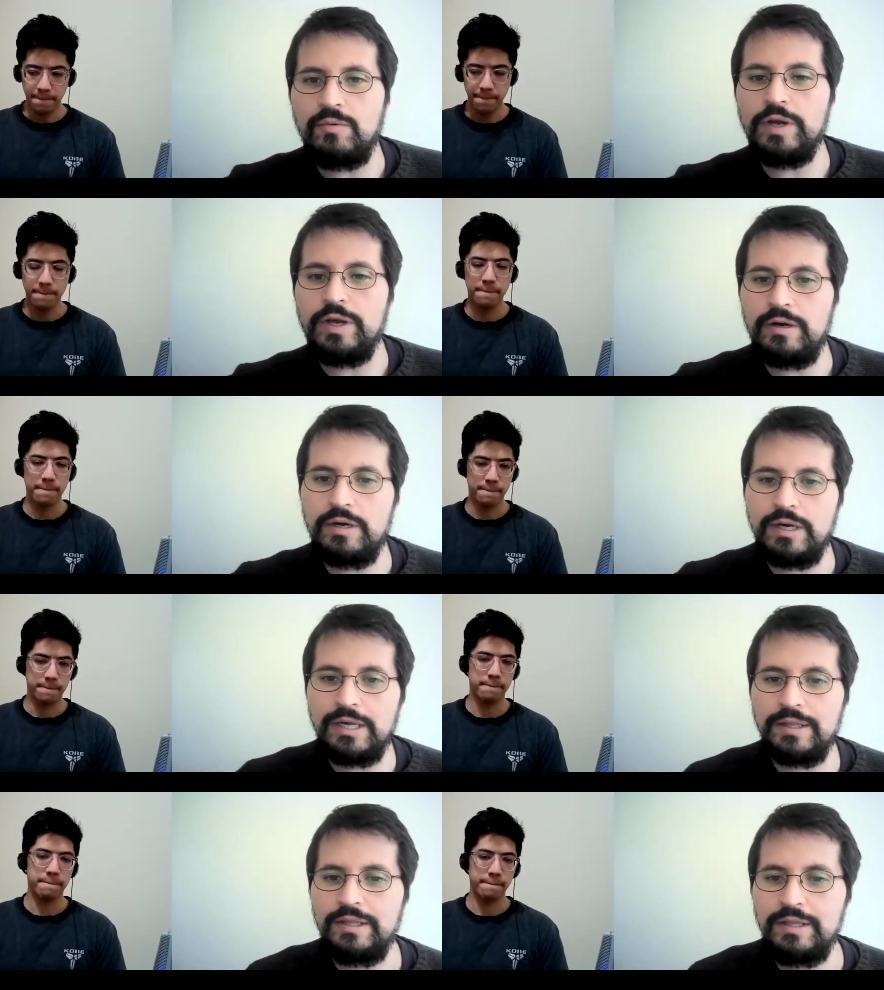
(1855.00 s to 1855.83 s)
Speaker 1: we are
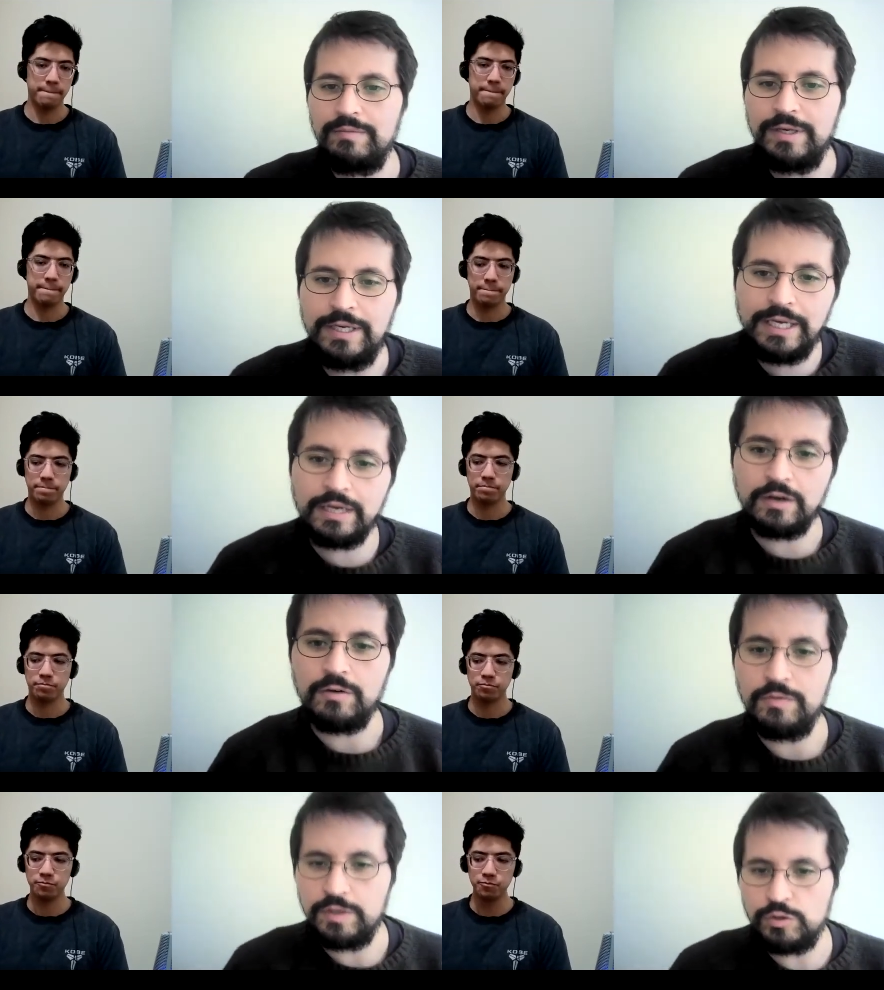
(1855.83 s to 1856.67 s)
at the beginning
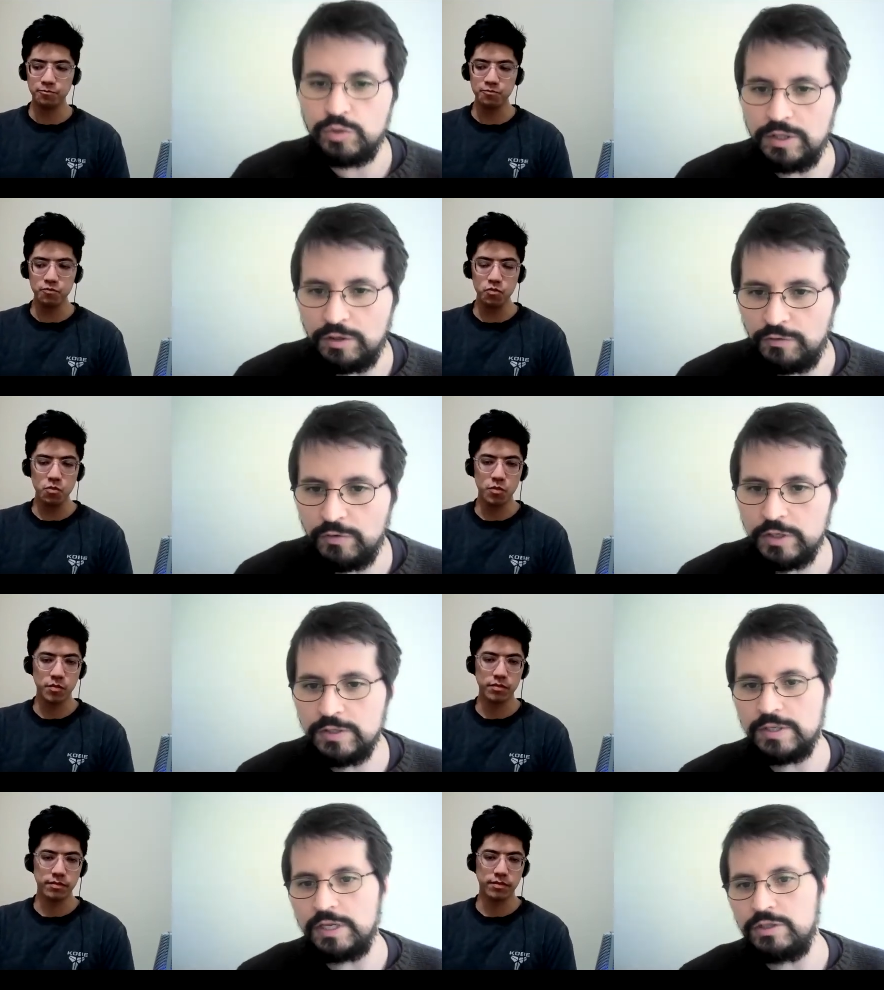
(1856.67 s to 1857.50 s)
of the
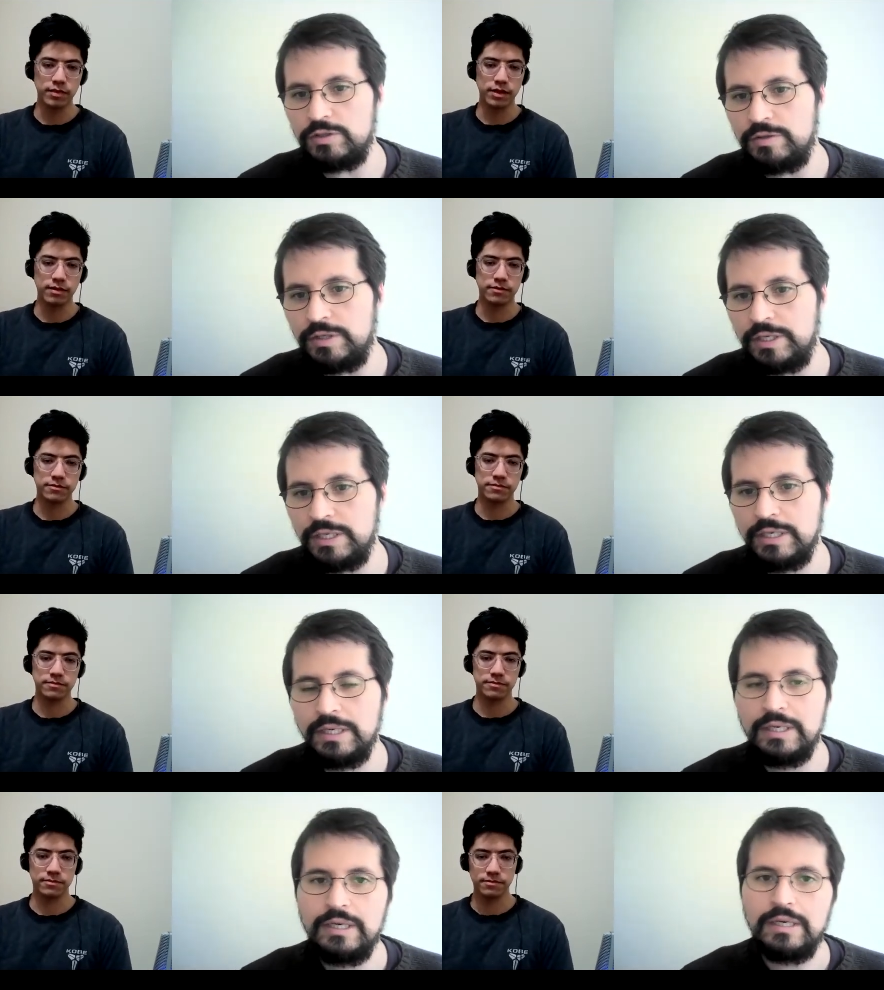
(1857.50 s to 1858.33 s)
21st century
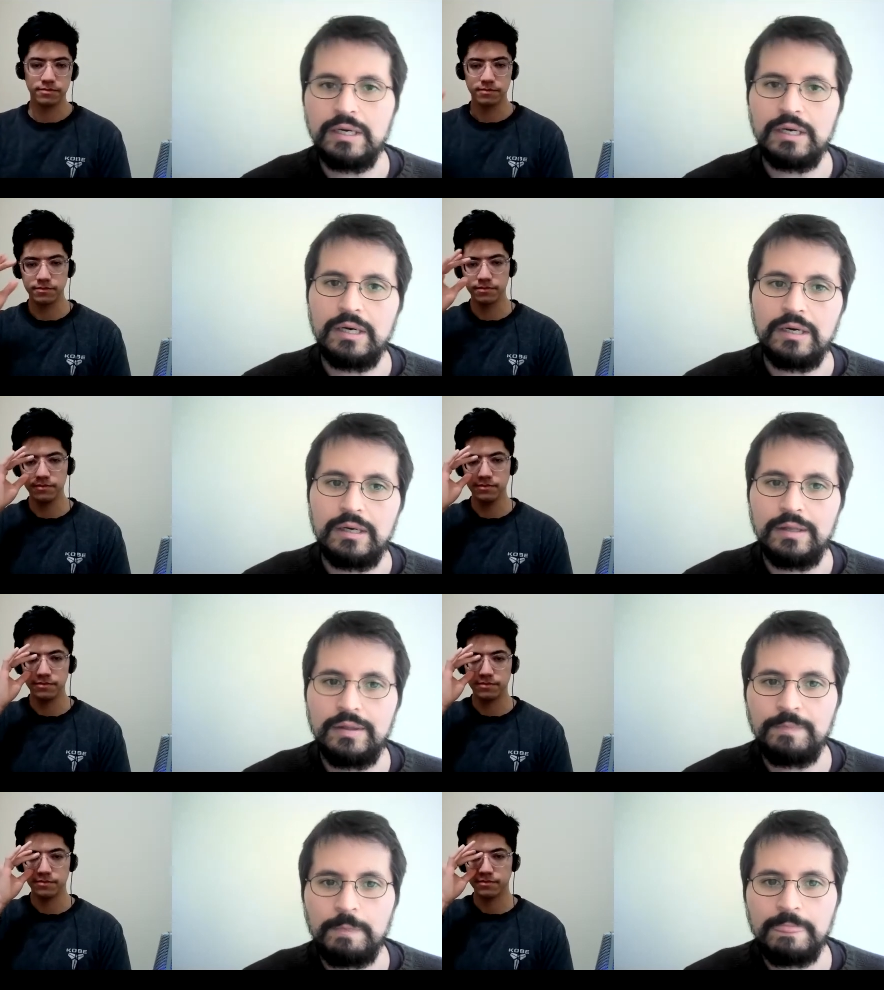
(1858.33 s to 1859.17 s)
mm-hmm. uh,
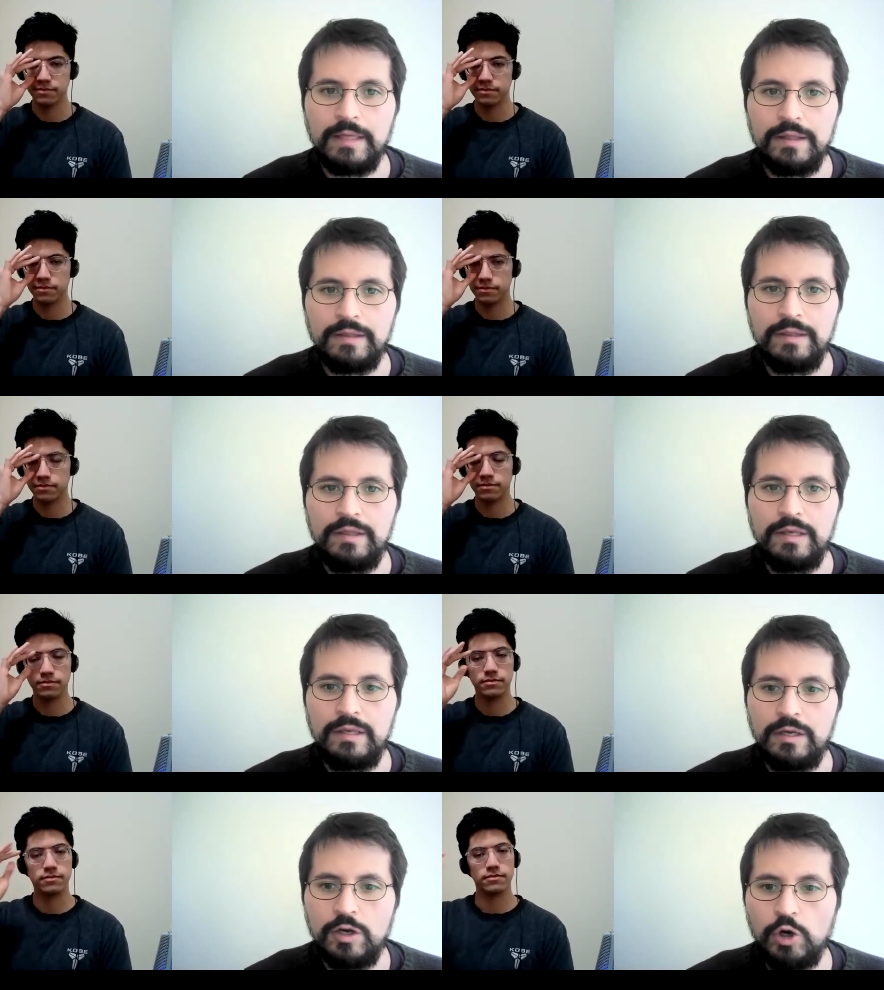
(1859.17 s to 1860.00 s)

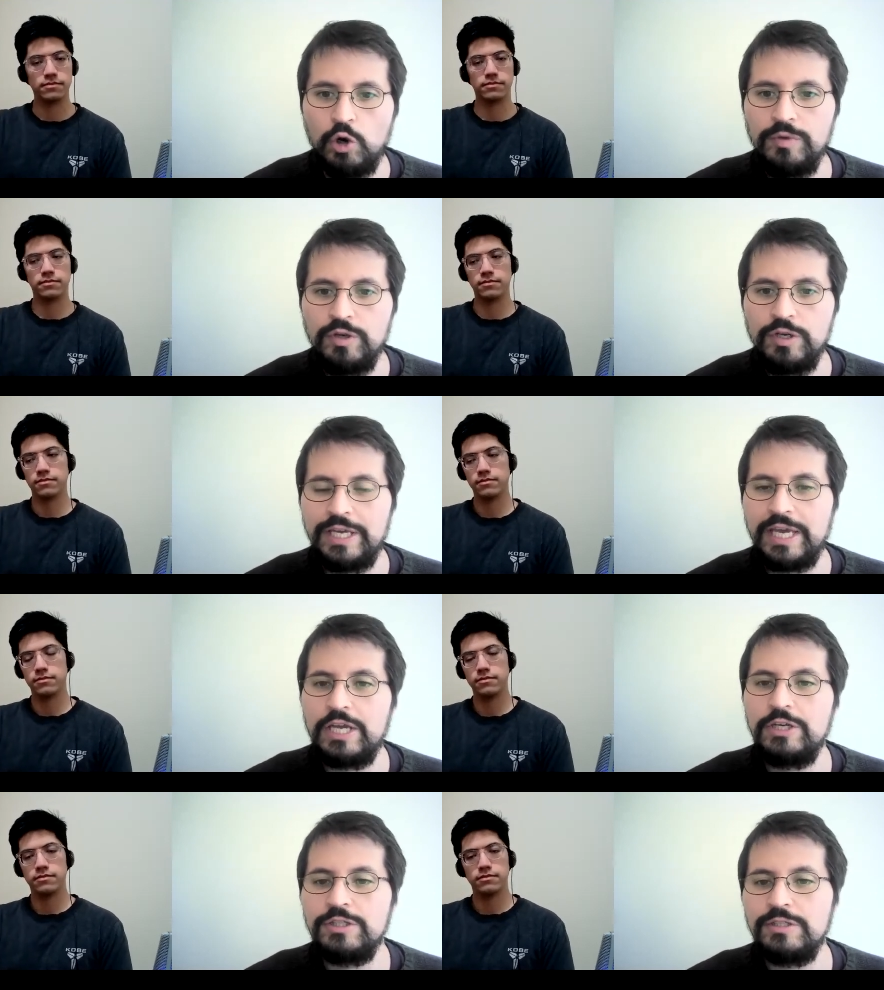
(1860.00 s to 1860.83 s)
the
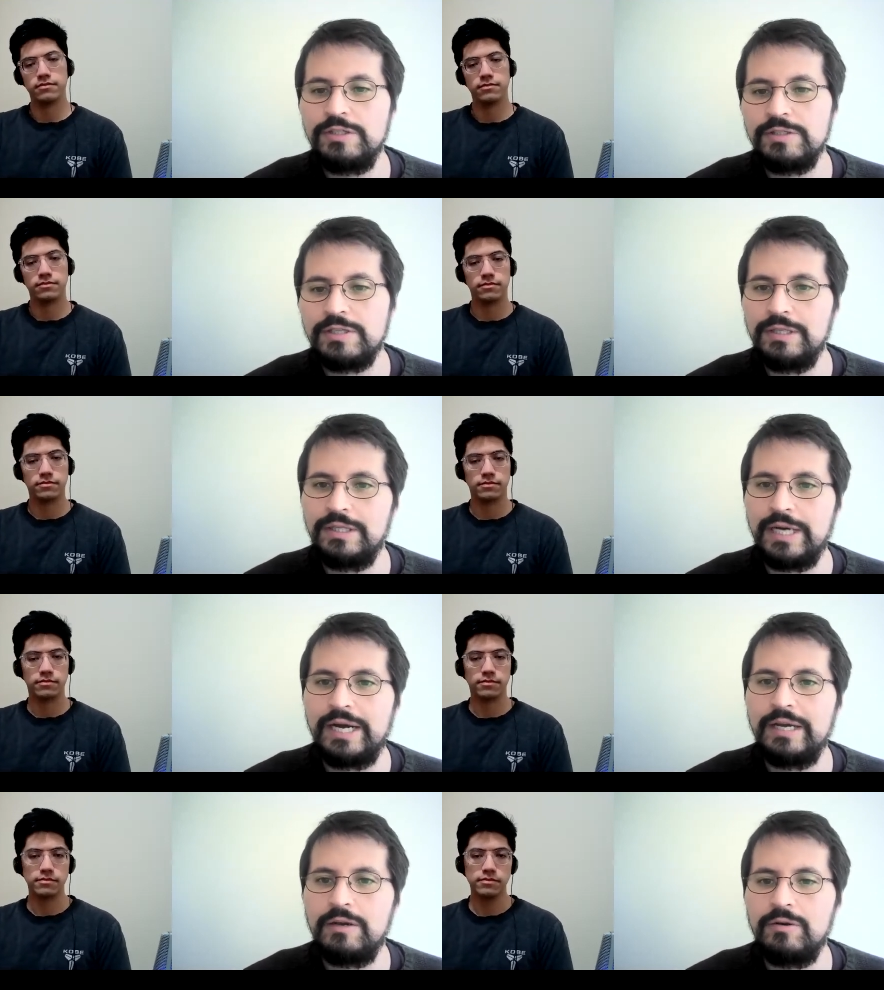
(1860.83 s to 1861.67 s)
communications and
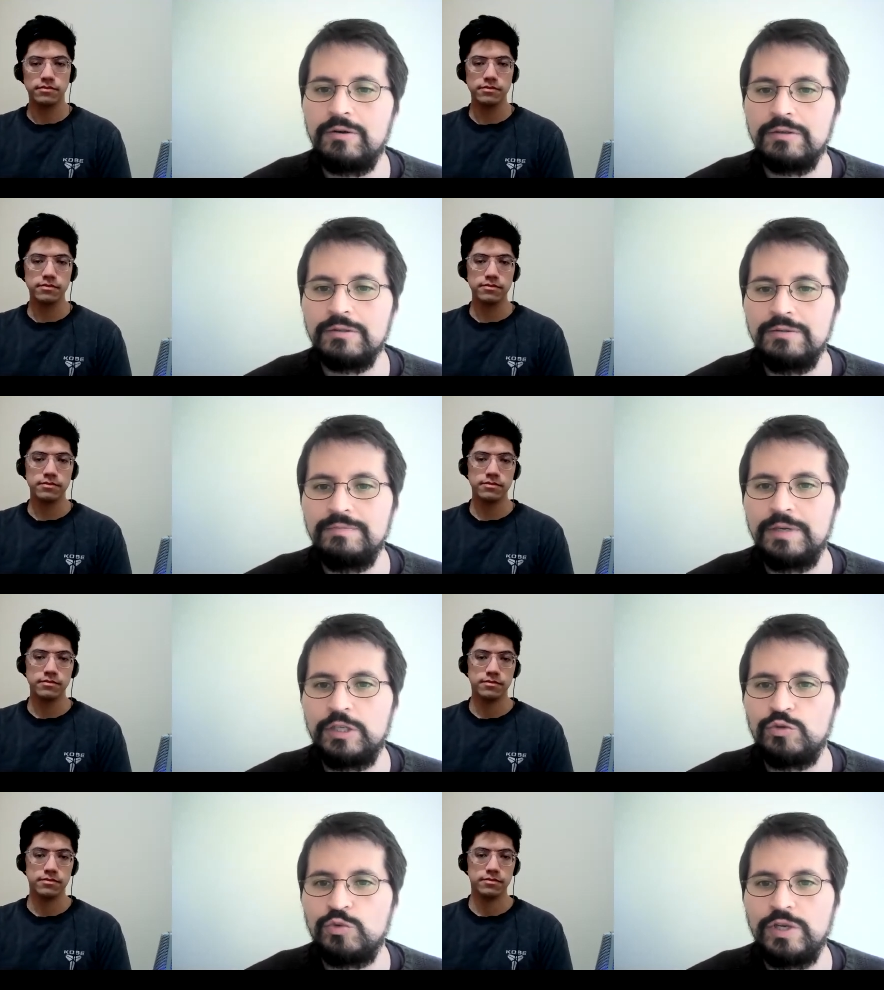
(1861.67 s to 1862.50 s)
dialogue
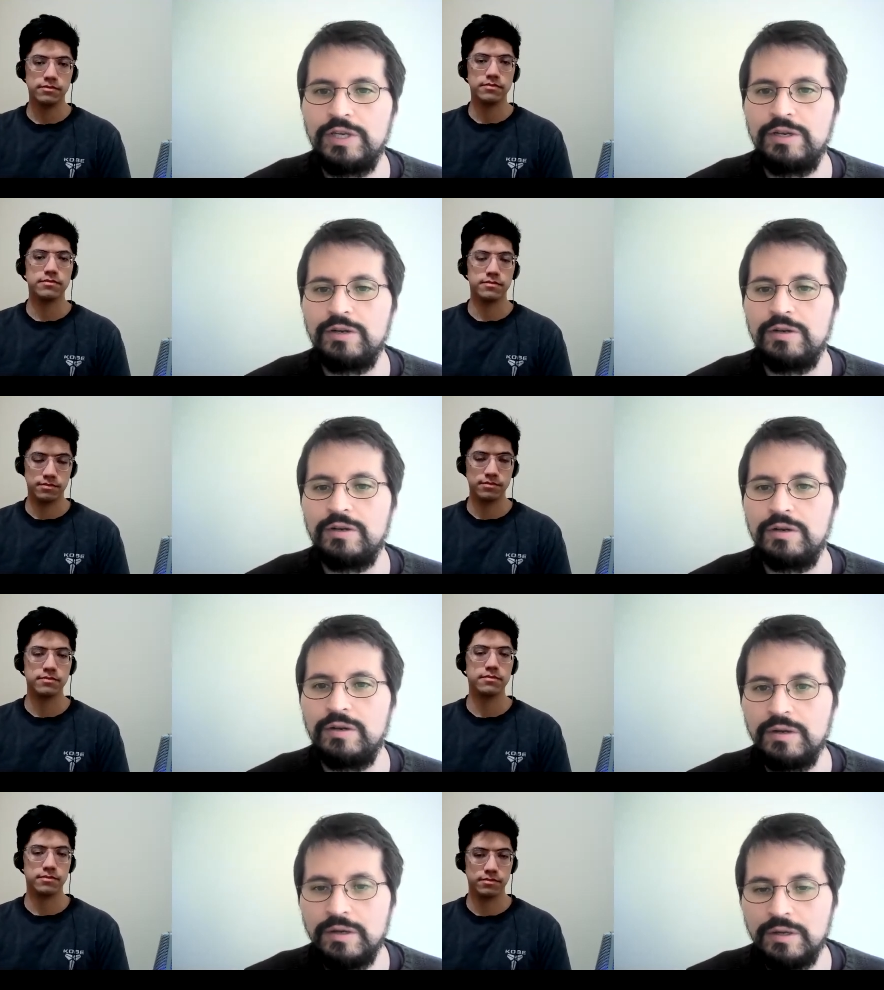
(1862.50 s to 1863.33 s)
between